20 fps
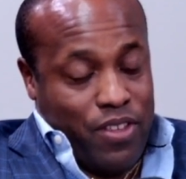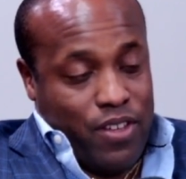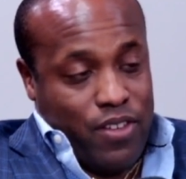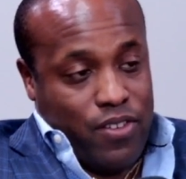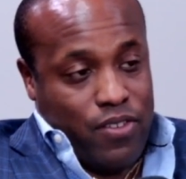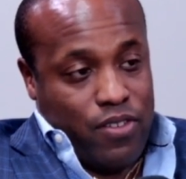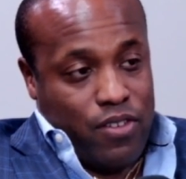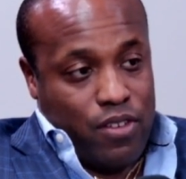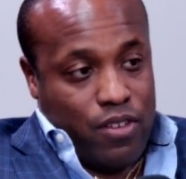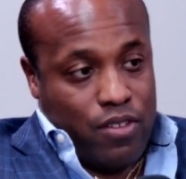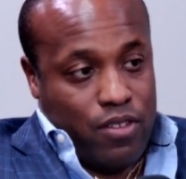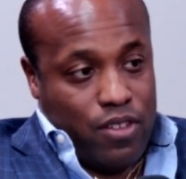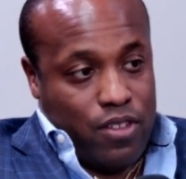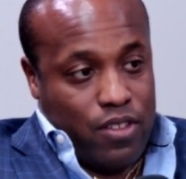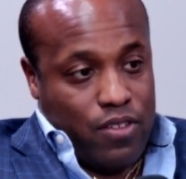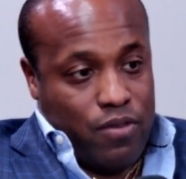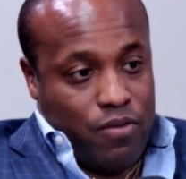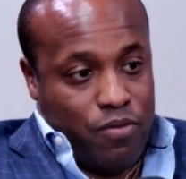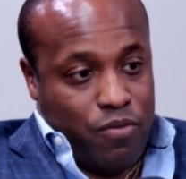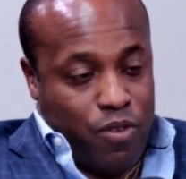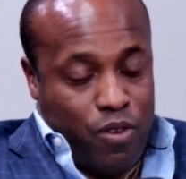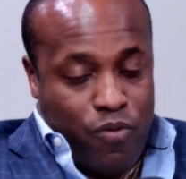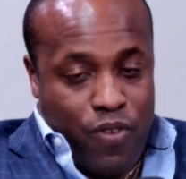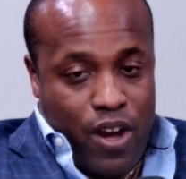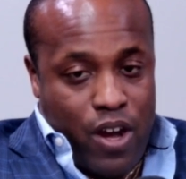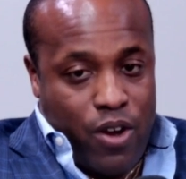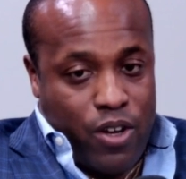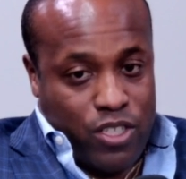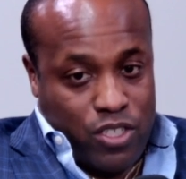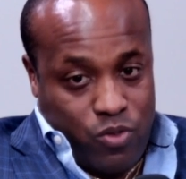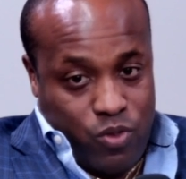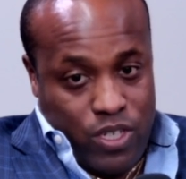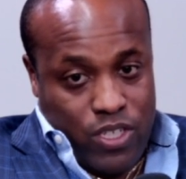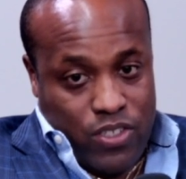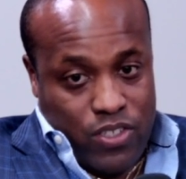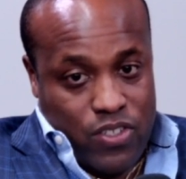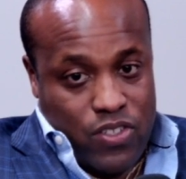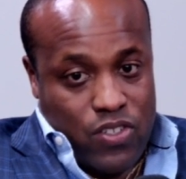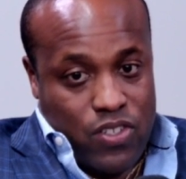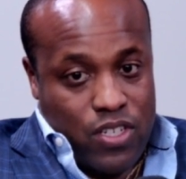this for various
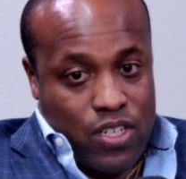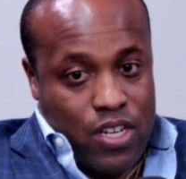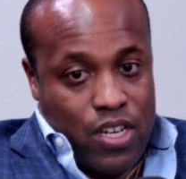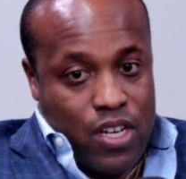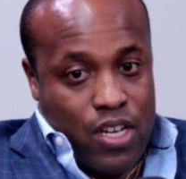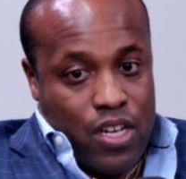reasons.